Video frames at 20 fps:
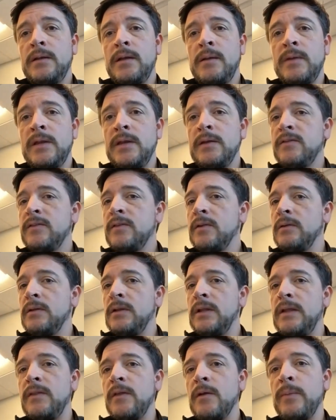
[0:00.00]
I mean,
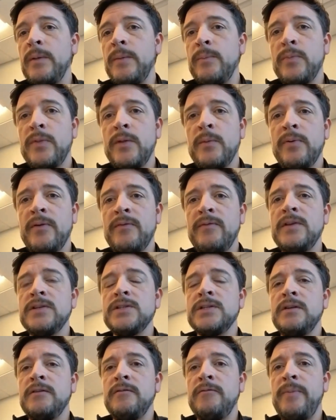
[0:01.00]
certainly there'll be the
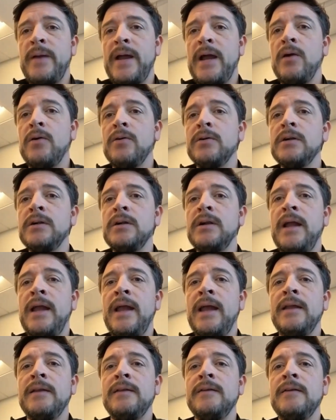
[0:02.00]
provision of power,
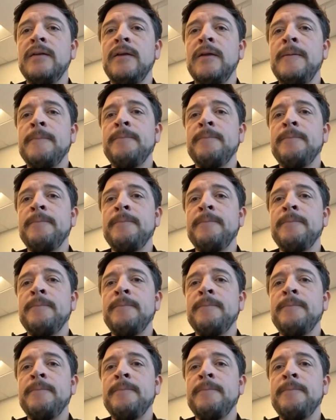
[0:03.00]
and